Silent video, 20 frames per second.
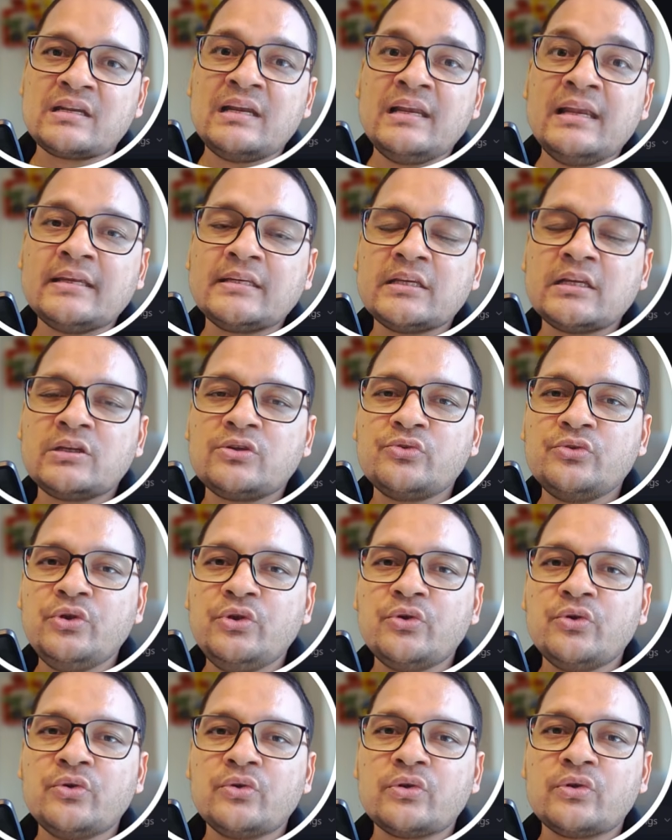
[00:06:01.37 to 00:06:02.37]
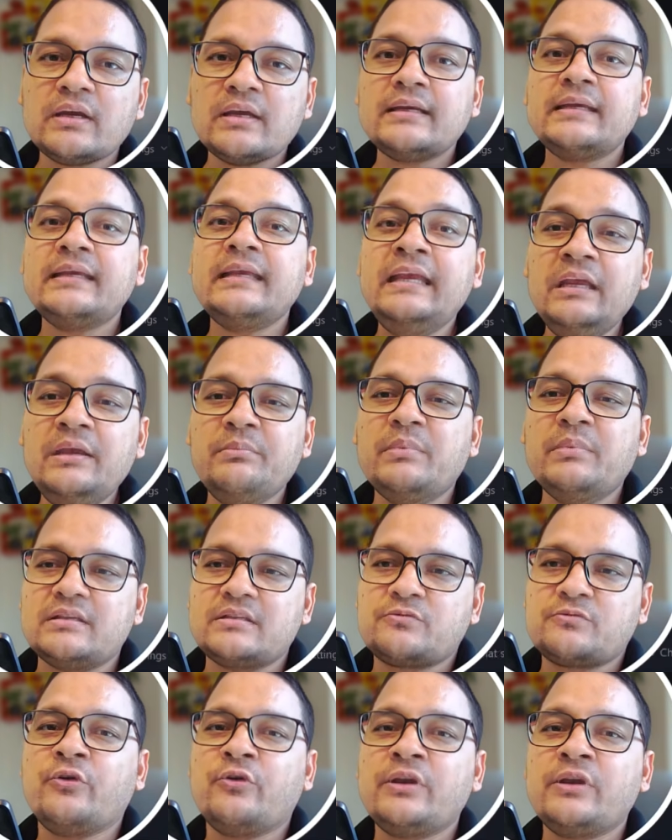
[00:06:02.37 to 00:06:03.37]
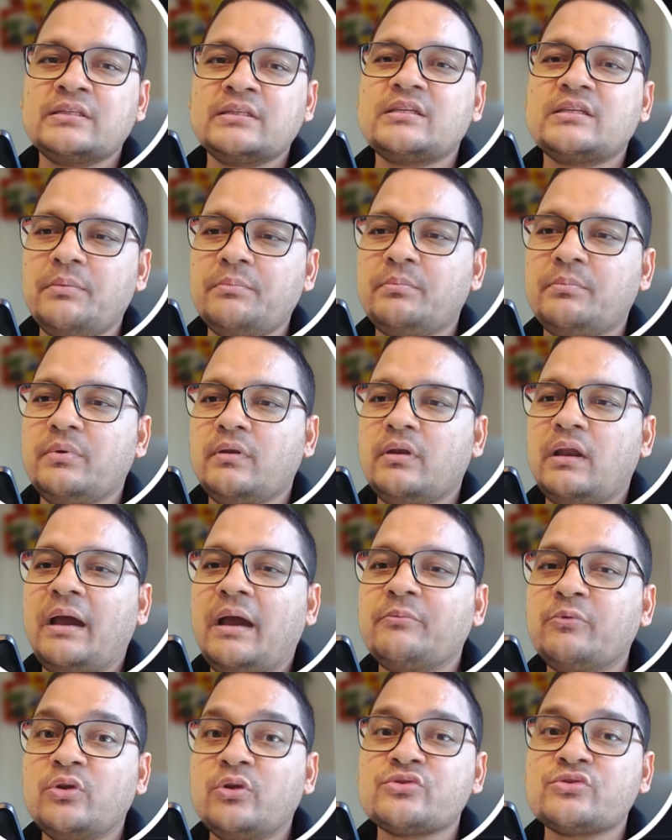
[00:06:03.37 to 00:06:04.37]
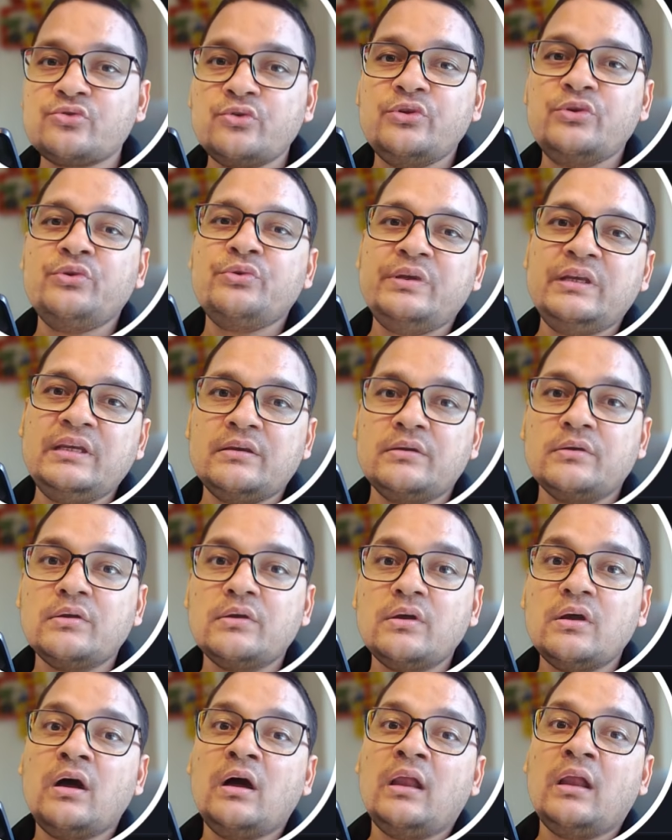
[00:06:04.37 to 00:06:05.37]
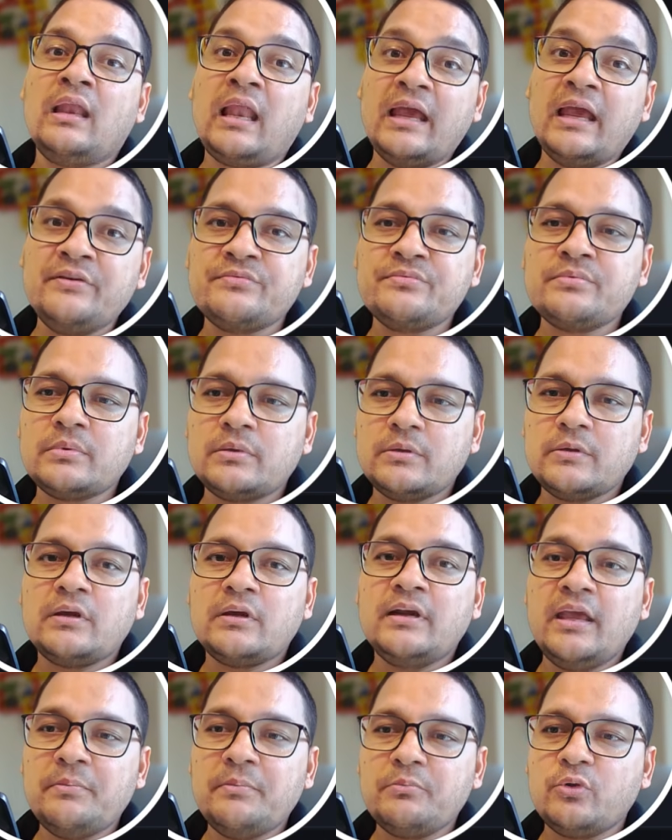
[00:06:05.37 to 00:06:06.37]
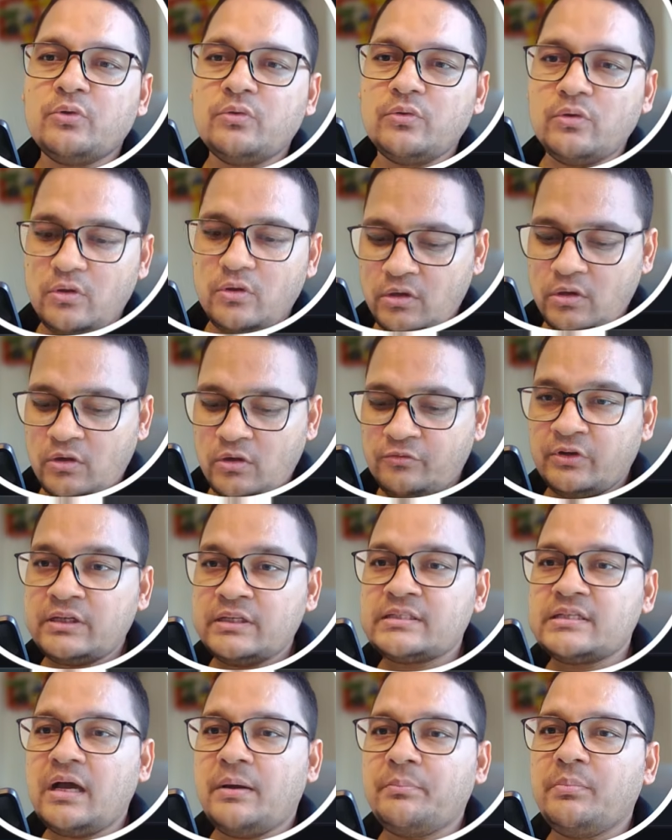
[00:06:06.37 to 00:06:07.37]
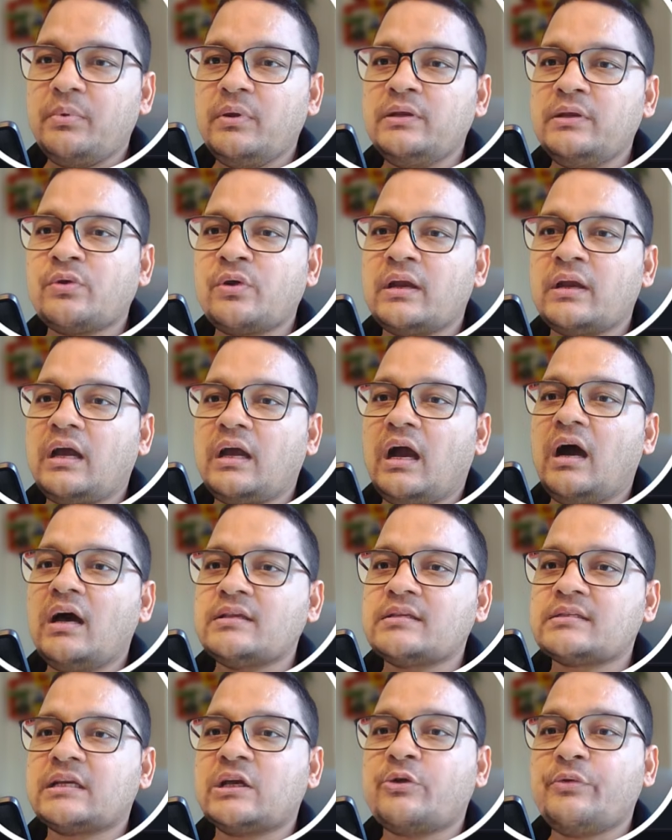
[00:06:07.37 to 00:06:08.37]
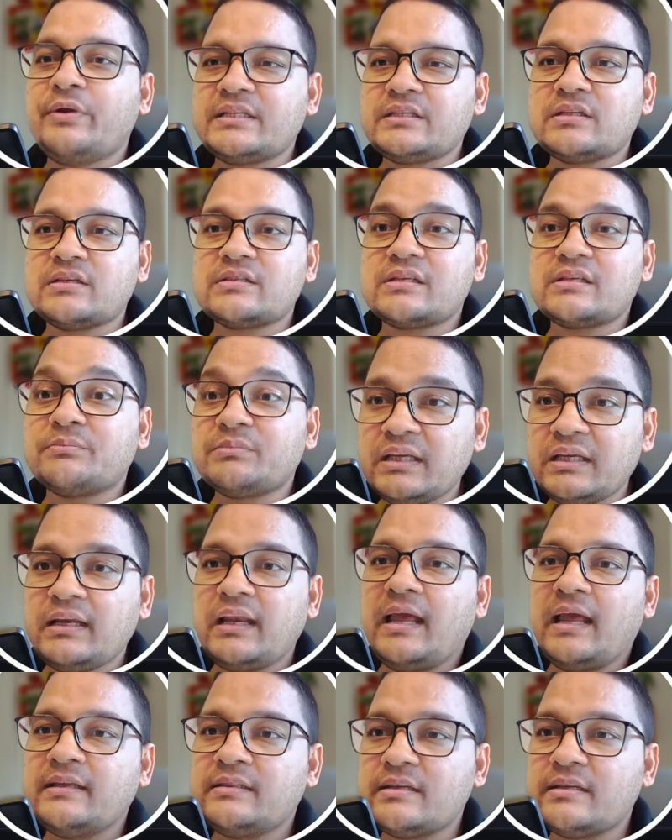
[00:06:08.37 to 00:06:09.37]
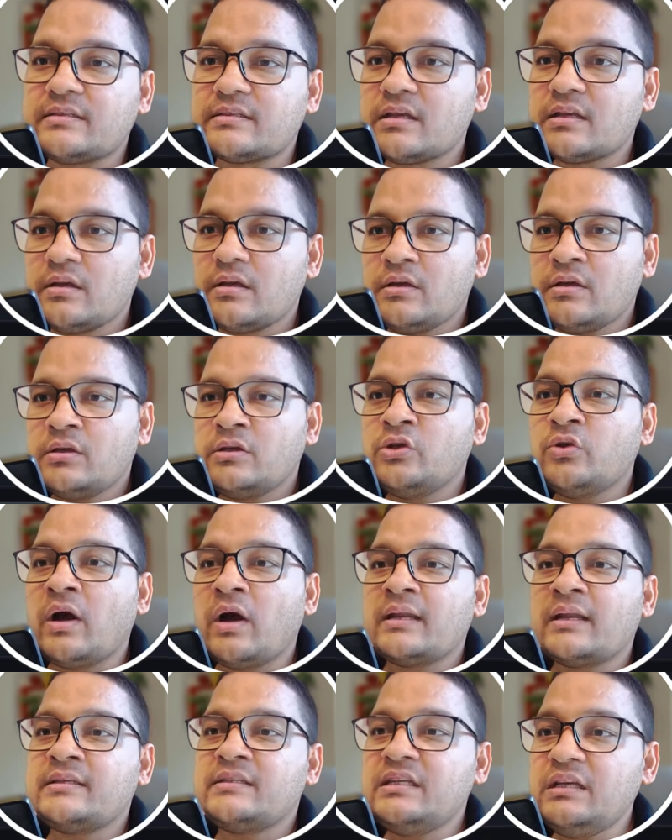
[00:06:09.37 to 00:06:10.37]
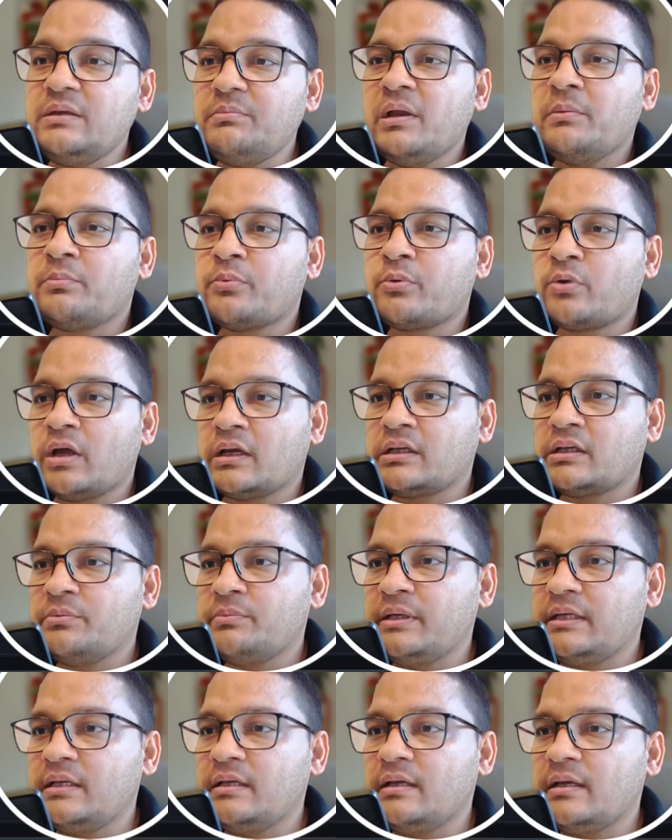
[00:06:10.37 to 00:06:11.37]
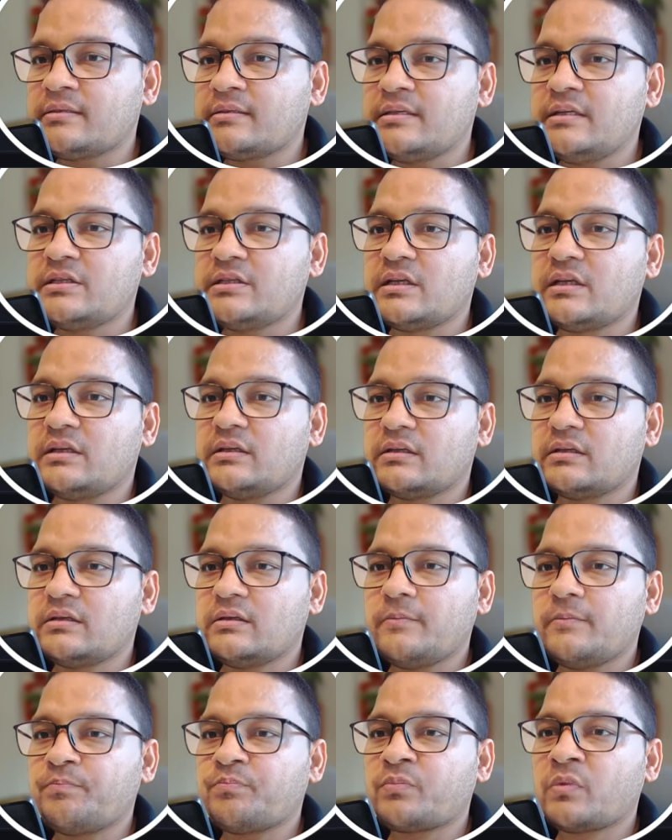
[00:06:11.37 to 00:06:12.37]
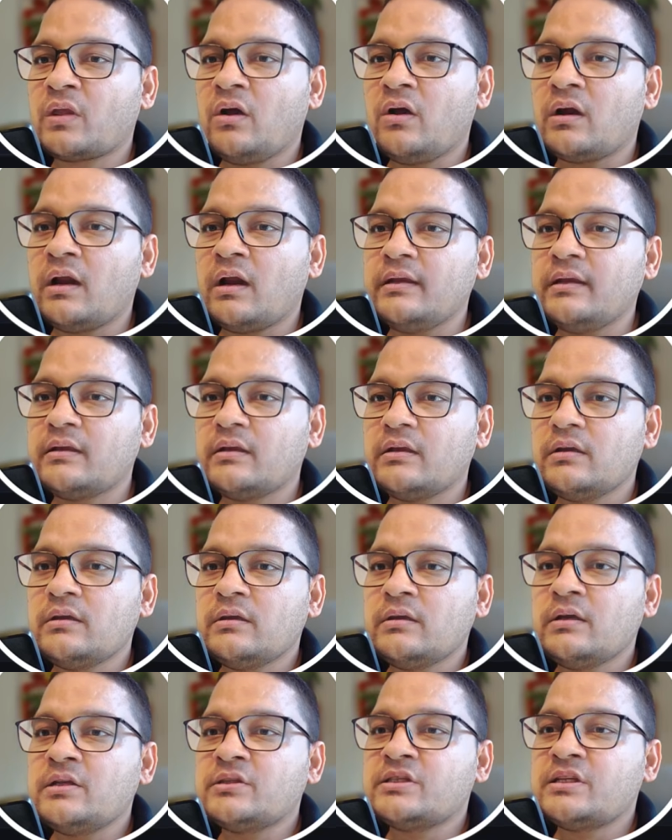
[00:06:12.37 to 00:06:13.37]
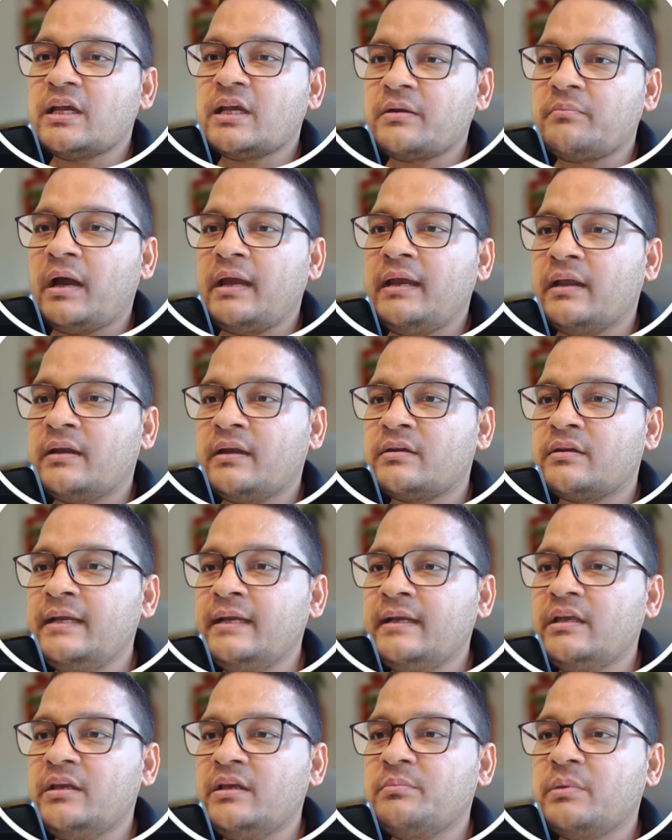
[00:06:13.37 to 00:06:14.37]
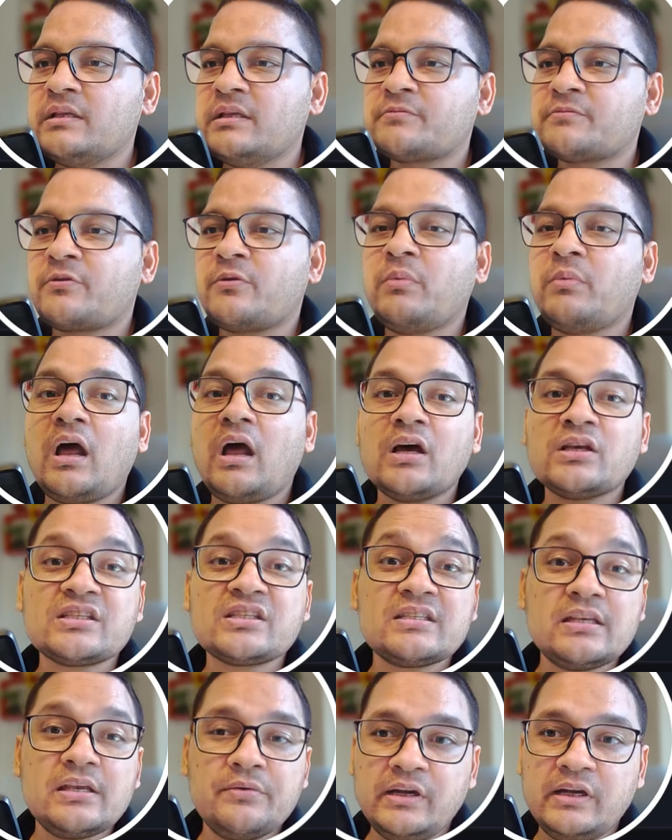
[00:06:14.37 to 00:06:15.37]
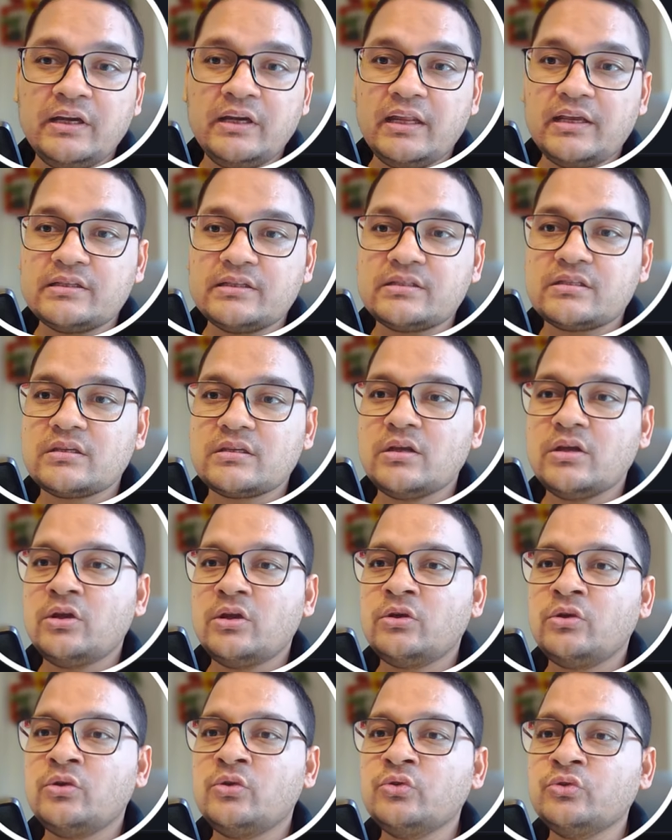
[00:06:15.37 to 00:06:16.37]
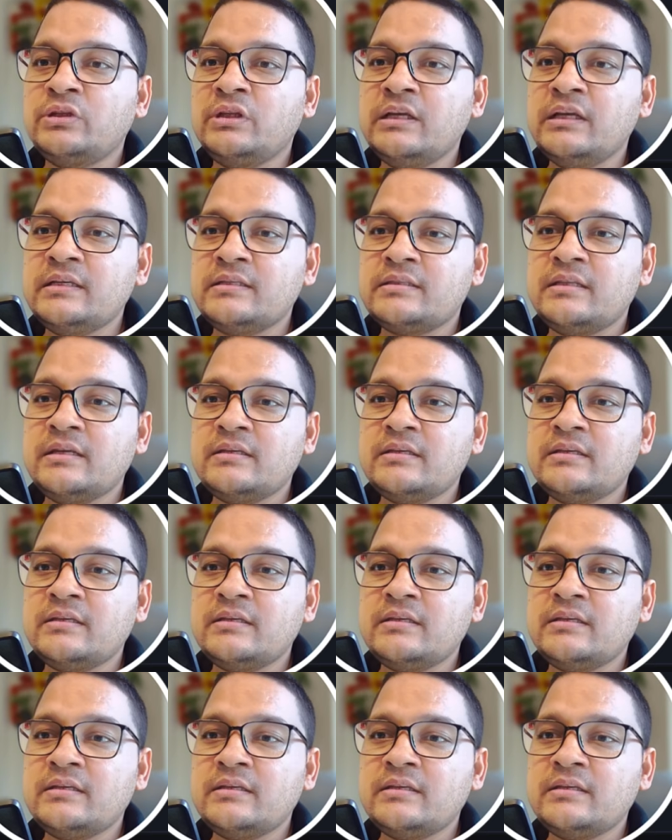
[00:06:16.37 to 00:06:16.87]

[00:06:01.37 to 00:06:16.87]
related to your emails. For example, I'm going to show you here a live demo. For example, you can ask questions something like this. You are a Gmail productivity assistant. All right. Check my unread emails from last 7 days. Do these,